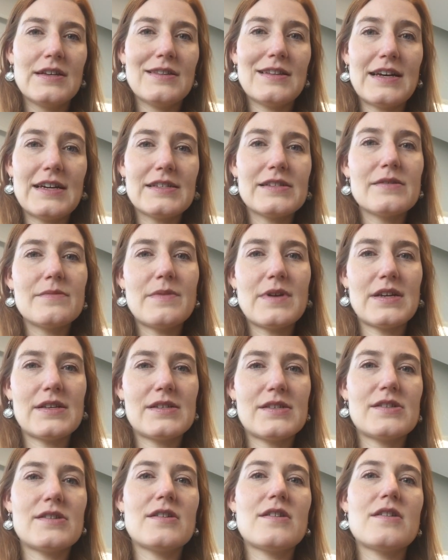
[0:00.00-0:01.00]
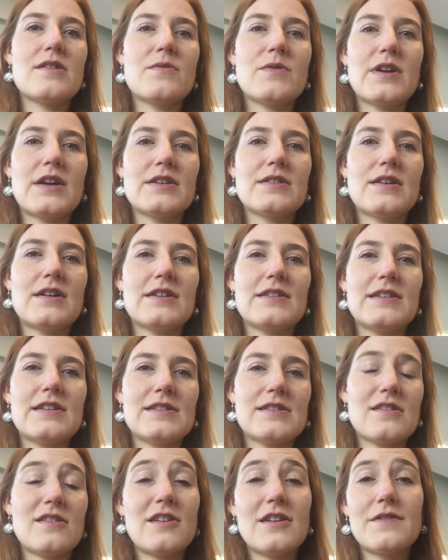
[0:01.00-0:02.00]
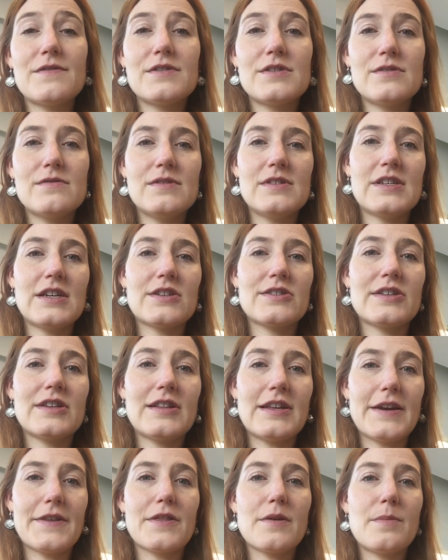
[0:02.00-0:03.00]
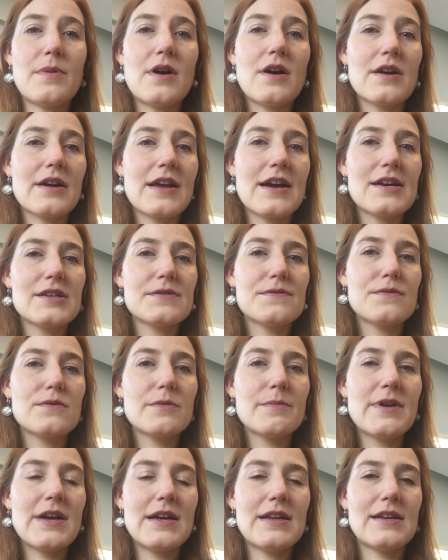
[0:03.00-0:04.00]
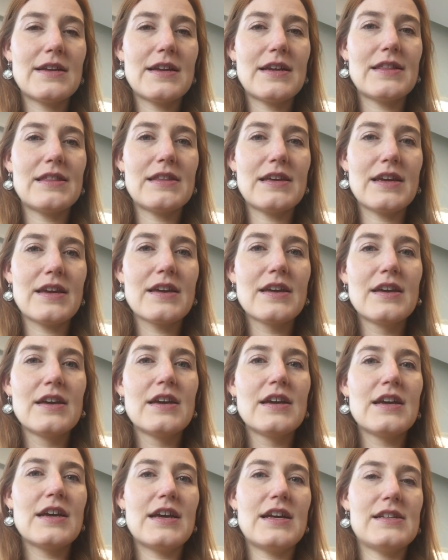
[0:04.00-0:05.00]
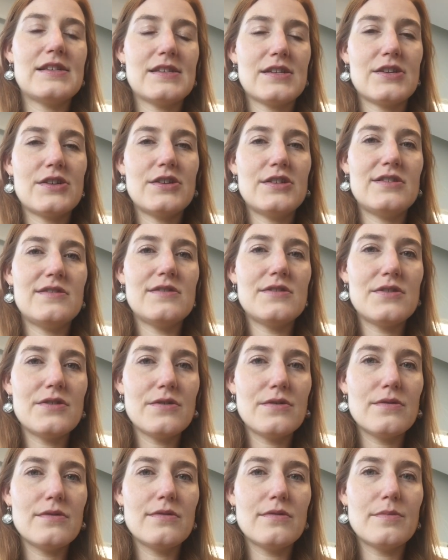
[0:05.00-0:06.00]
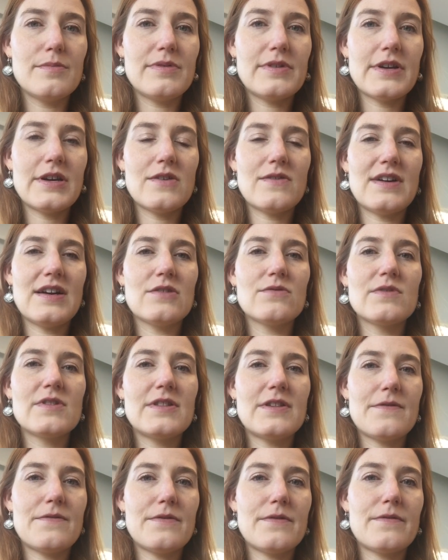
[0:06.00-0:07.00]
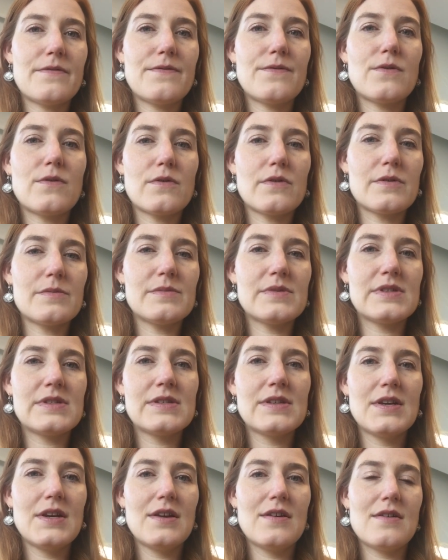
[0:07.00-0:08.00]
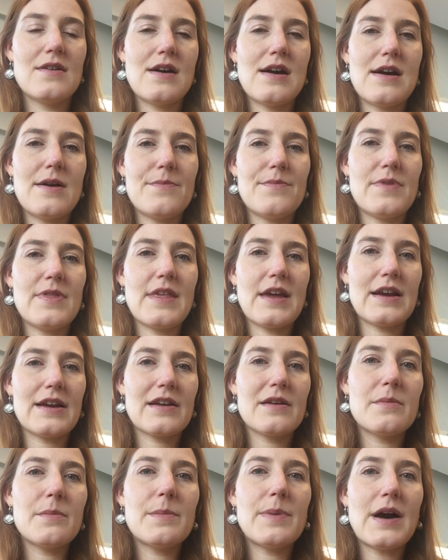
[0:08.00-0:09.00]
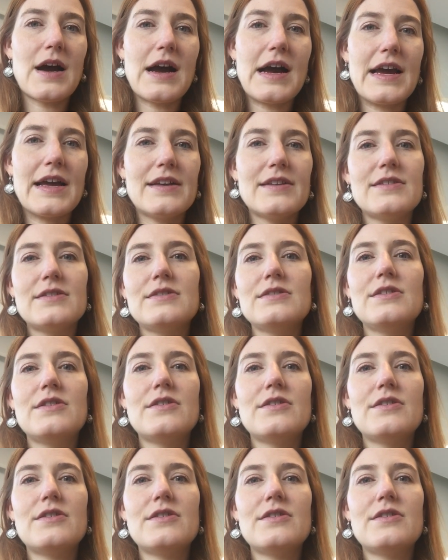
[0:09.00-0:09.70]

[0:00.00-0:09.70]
Last semester when I taught this, a lot of students actually liked the podcast format, and I think it's good to play around with different forms that combine,